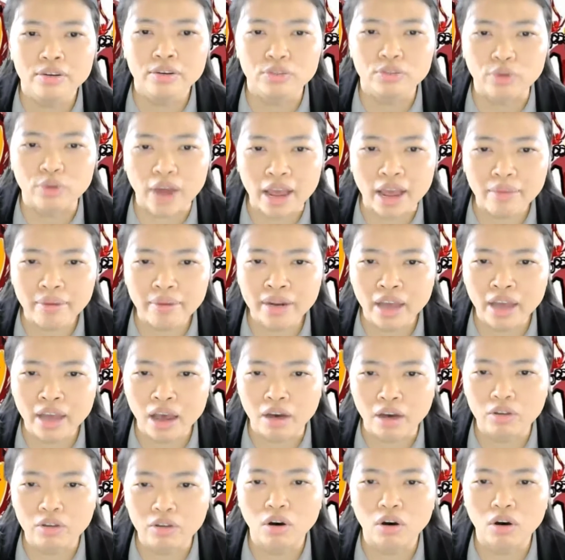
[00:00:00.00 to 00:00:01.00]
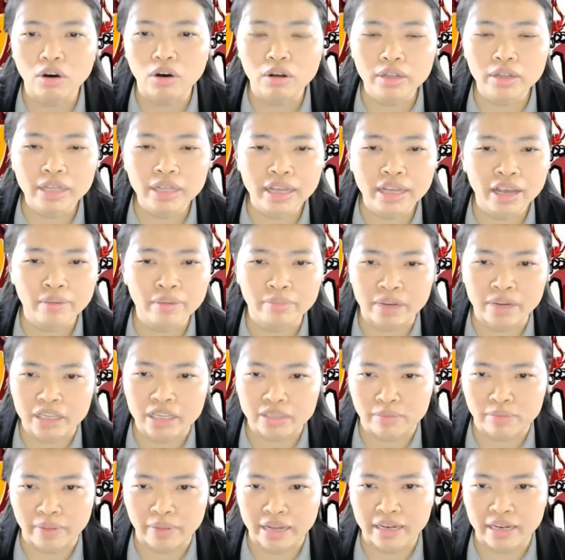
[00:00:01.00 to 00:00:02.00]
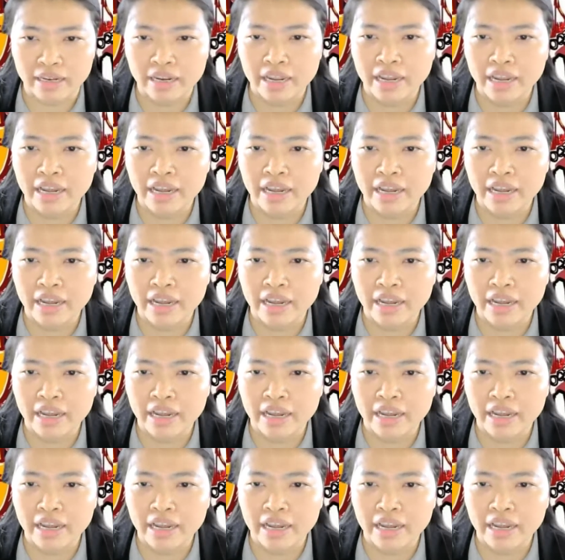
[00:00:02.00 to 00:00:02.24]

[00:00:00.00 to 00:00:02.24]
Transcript: driving out all the investment